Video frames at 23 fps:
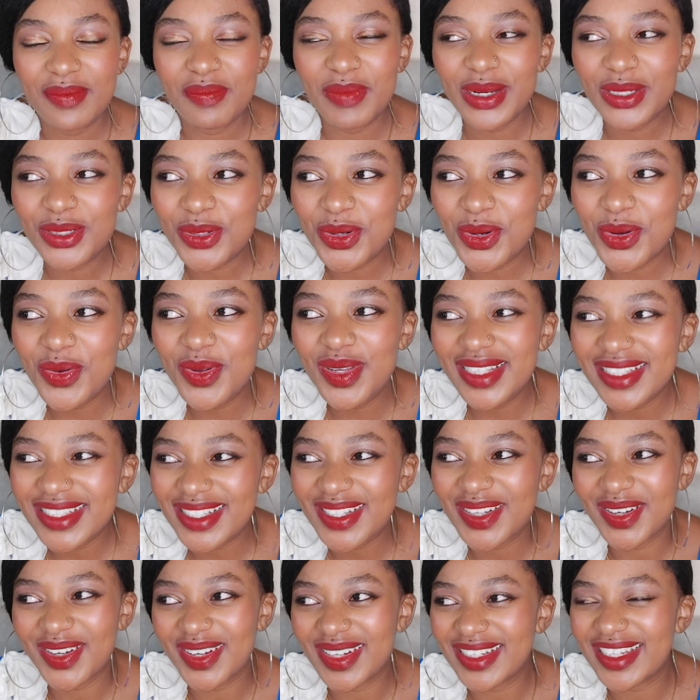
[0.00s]
But who is
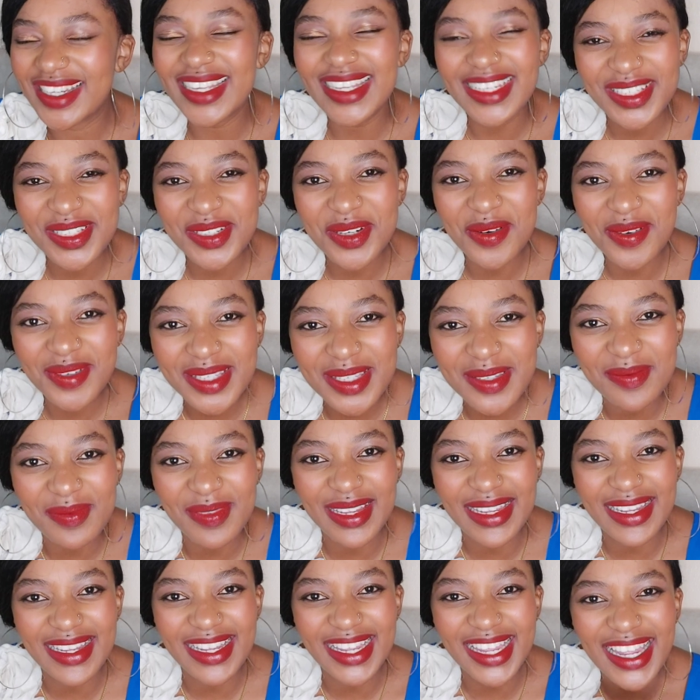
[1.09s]
God? He chose
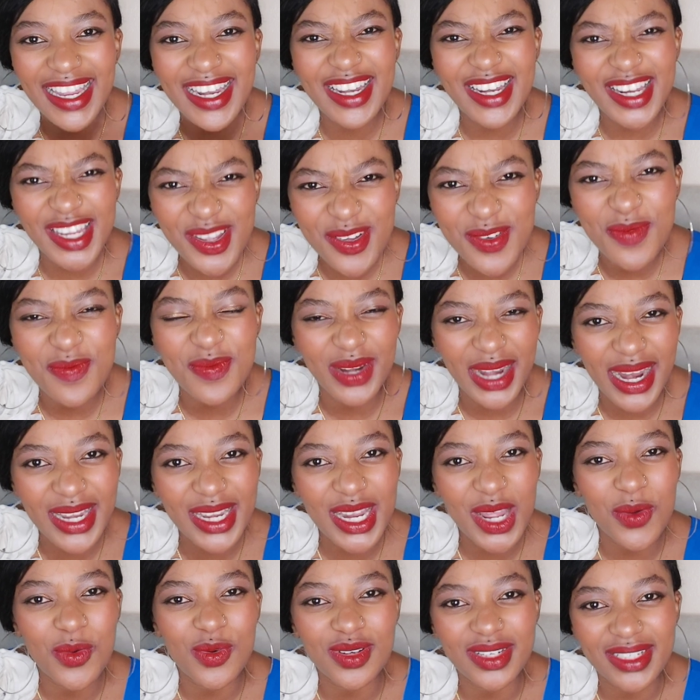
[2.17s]
me. He knew
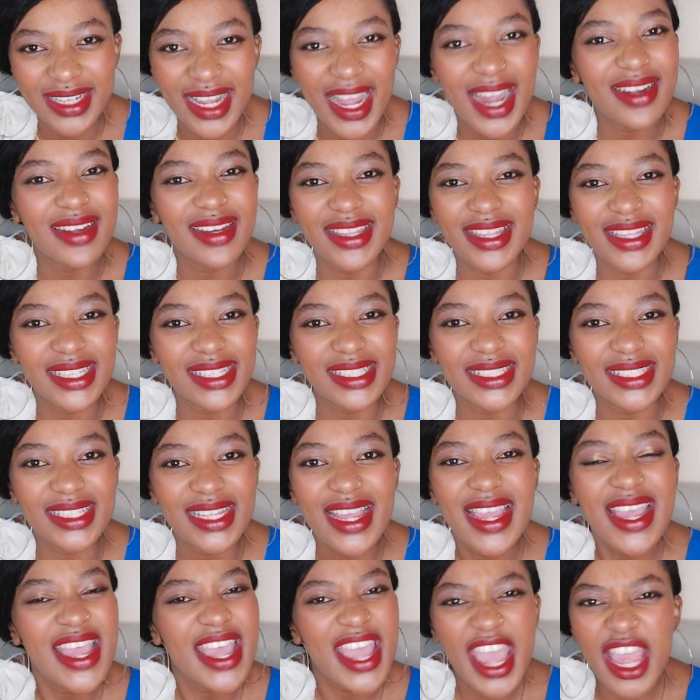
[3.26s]
Brenda would carry this
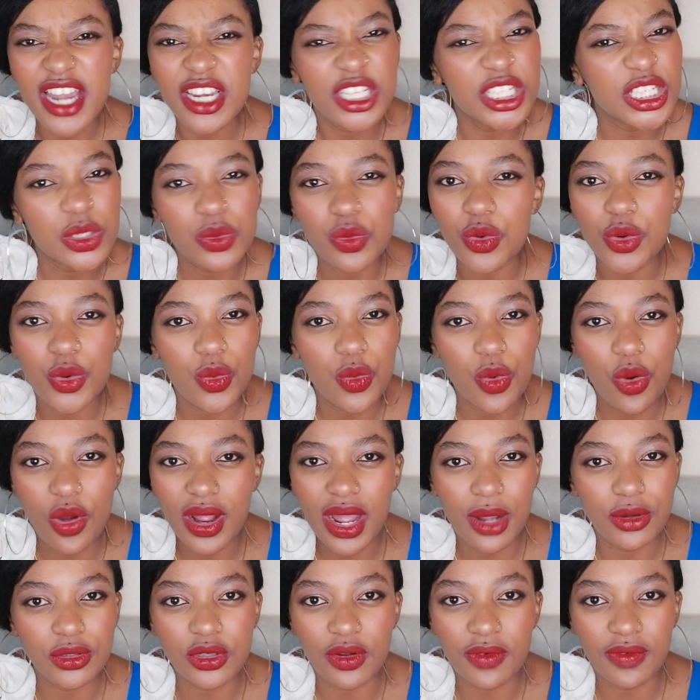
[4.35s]
and she would walk
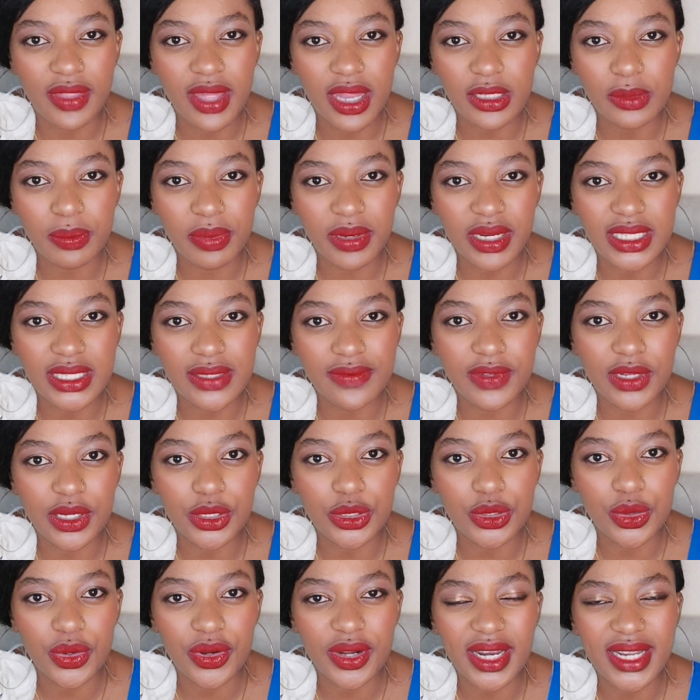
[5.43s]
out of that place
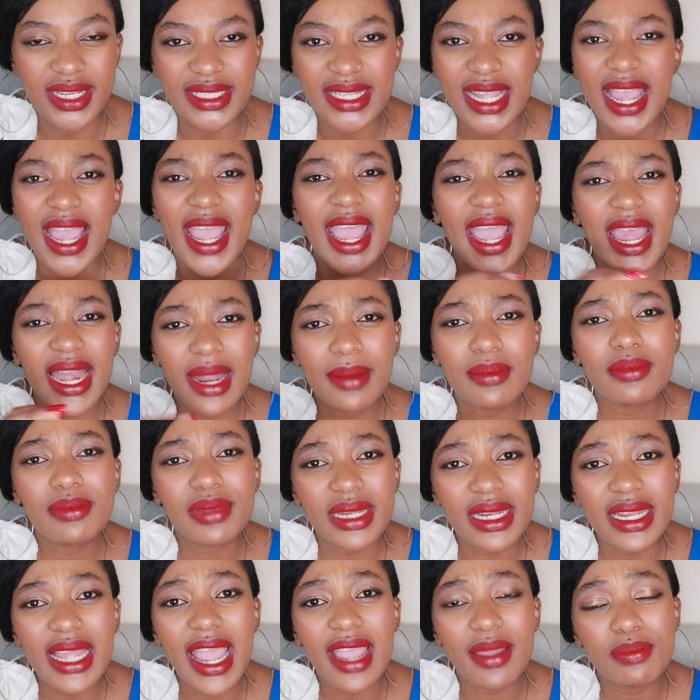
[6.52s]
victorious. And I'm
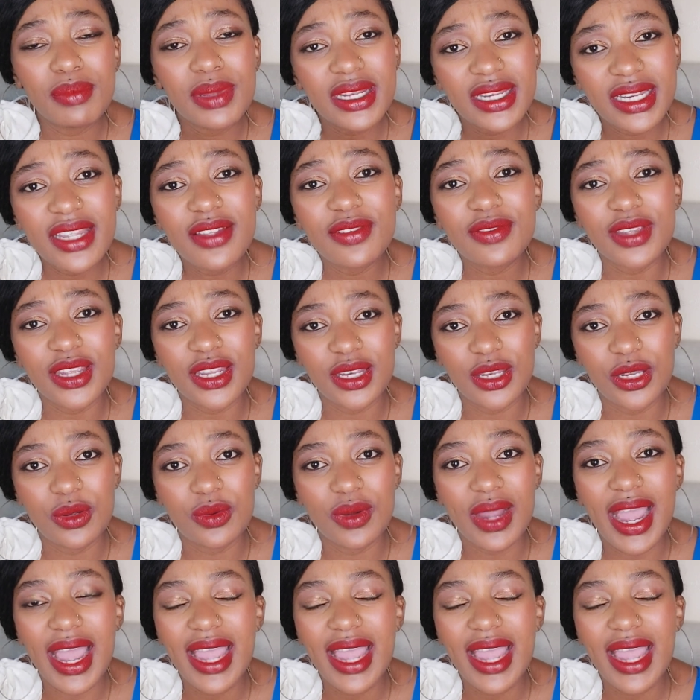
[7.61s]
be- I believe in you.